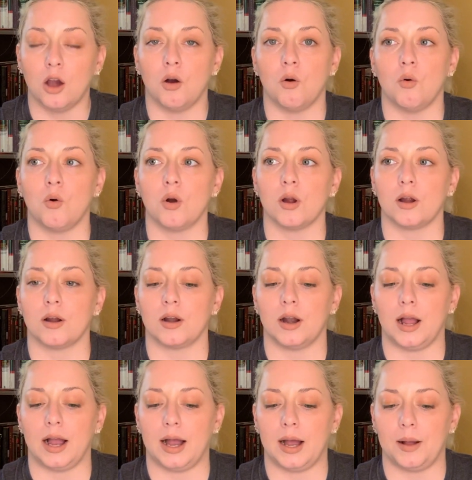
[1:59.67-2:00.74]
or
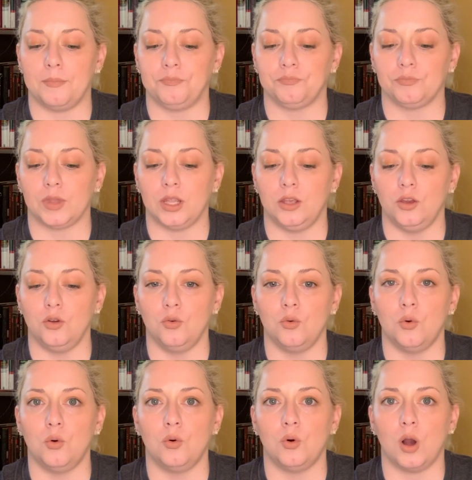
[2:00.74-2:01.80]

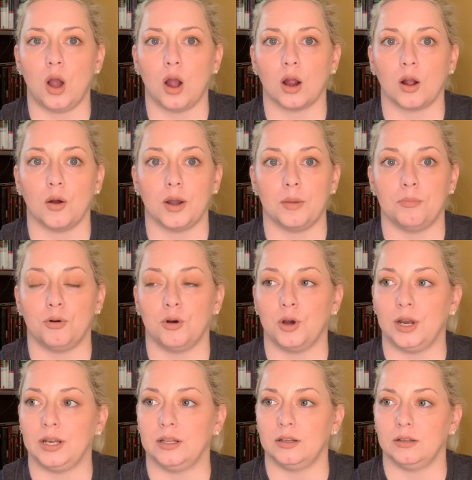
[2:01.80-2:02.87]
you are going to put,